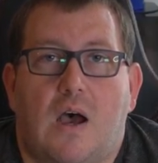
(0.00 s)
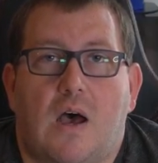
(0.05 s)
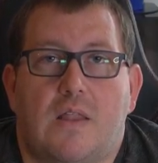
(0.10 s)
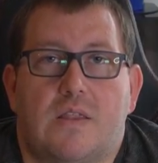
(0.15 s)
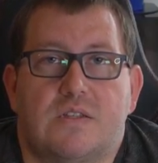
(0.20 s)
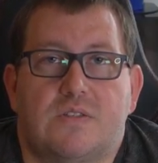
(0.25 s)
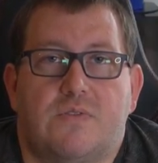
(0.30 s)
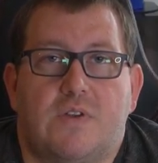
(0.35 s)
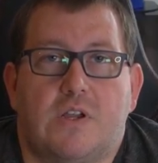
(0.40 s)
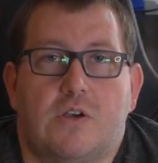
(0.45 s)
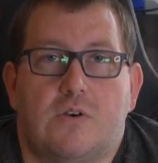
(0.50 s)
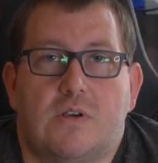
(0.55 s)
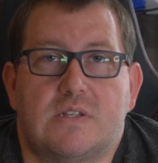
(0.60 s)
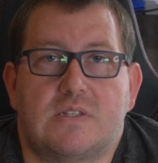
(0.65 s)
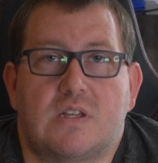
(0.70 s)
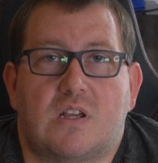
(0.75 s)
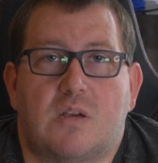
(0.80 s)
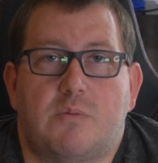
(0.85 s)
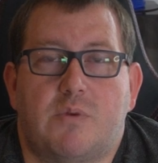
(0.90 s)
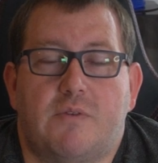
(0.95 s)
This video
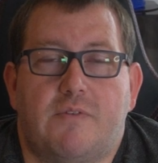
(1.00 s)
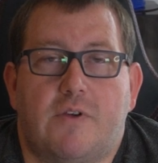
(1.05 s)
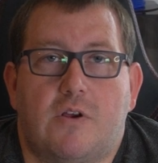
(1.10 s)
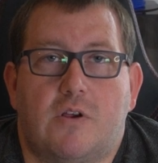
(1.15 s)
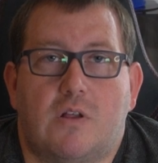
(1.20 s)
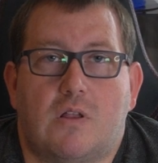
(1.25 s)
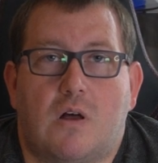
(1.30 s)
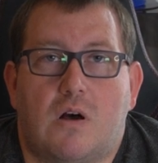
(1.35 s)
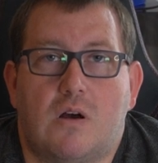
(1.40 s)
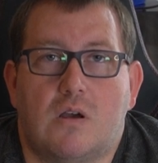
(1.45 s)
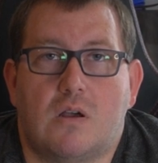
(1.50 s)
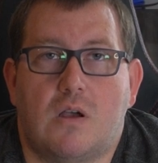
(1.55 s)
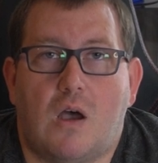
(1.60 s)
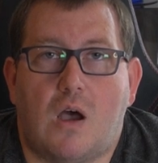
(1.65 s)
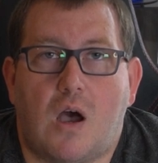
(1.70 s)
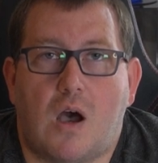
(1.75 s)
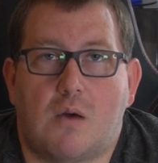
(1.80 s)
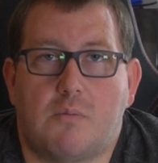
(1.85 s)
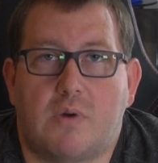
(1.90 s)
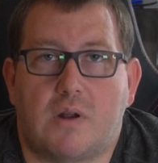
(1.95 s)
isn't going to be very long,
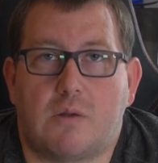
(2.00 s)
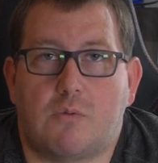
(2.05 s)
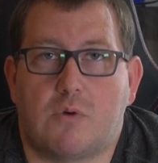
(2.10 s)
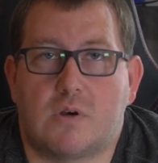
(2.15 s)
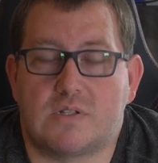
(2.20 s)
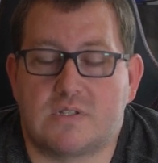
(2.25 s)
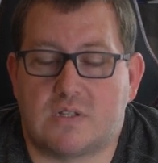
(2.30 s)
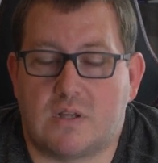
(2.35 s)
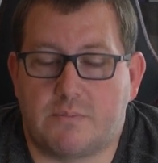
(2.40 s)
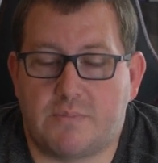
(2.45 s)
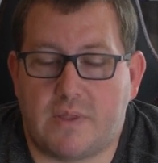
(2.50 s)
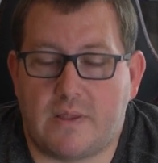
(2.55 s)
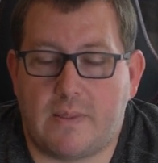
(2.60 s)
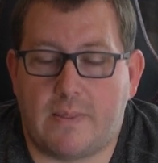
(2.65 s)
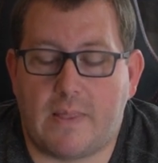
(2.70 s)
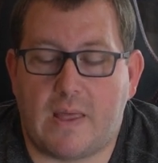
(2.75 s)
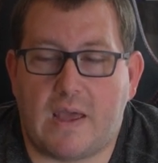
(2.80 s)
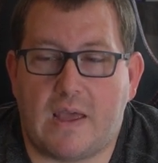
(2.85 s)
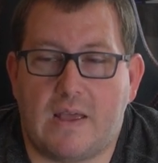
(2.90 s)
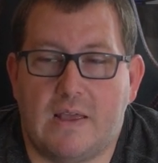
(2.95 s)
but it was
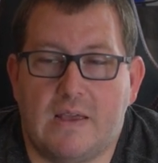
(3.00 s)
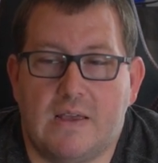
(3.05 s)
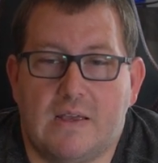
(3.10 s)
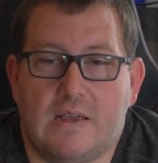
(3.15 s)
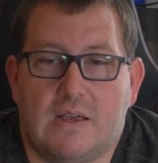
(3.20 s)
something that